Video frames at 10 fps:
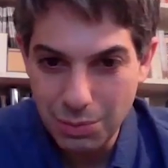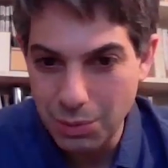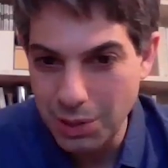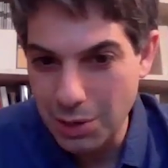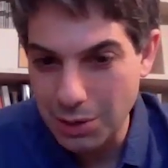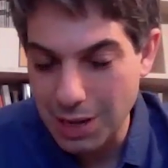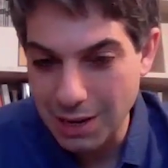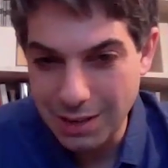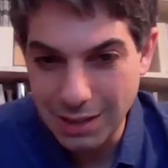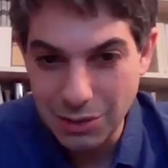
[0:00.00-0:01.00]
We know a lot
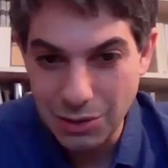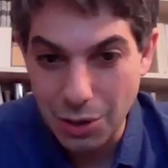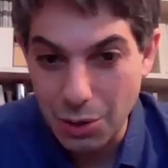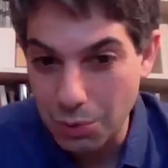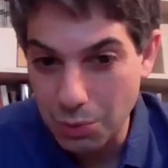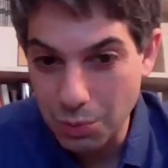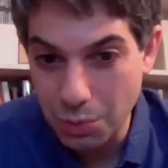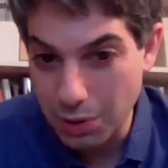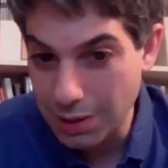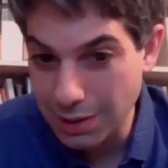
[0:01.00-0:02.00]
of things don't
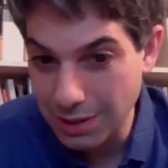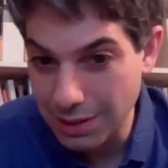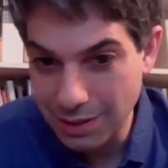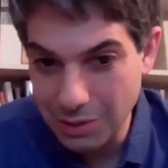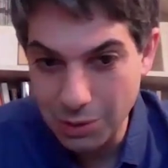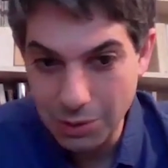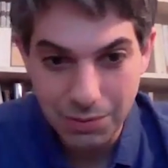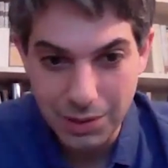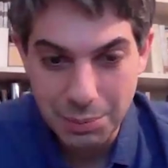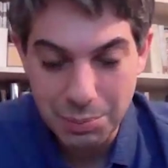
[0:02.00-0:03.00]
work that look
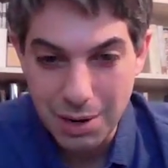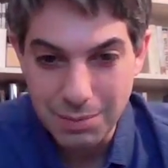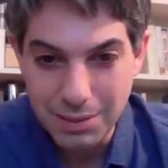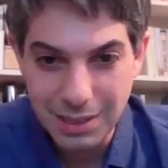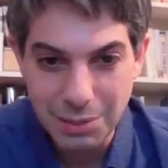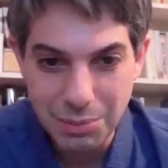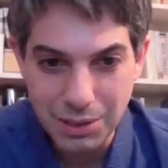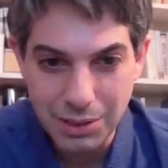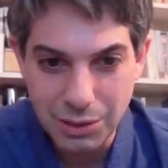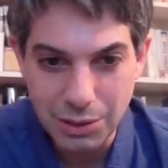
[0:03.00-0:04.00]
very promising in
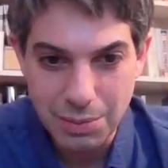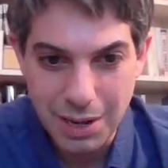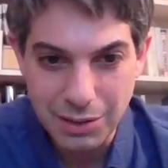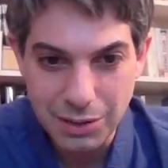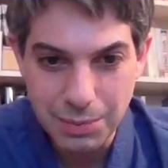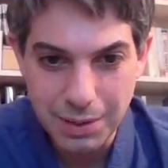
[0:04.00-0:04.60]
preclinical models,